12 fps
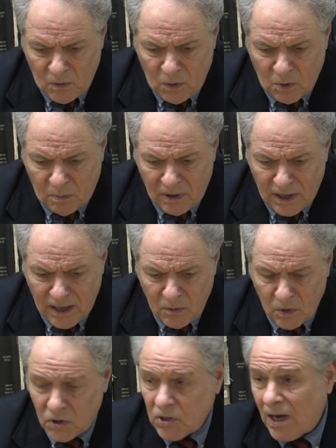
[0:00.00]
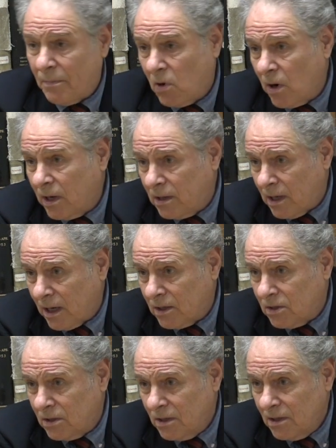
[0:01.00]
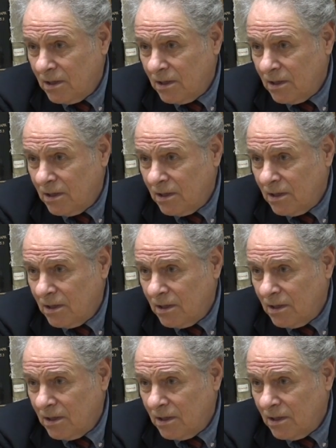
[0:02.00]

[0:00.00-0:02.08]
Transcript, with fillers: we were planning with shop architects